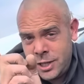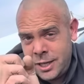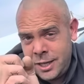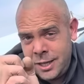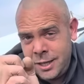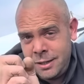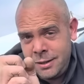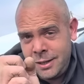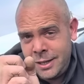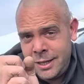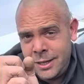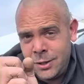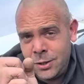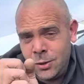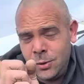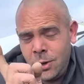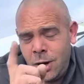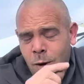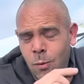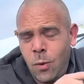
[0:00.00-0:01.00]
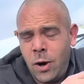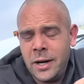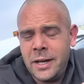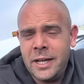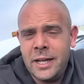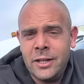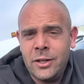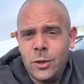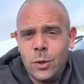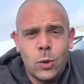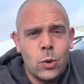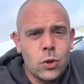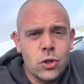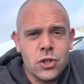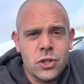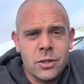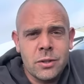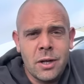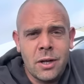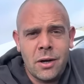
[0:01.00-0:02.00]
here. Picture of the eagle. I won it in an
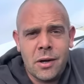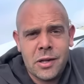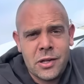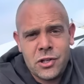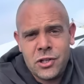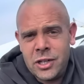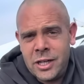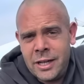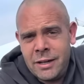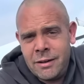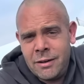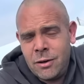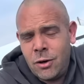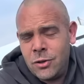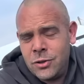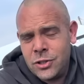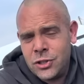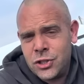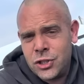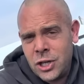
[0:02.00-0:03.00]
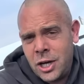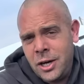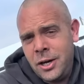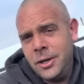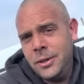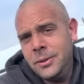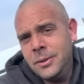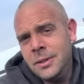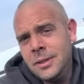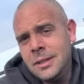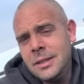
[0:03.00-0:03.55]
auction last year on the show.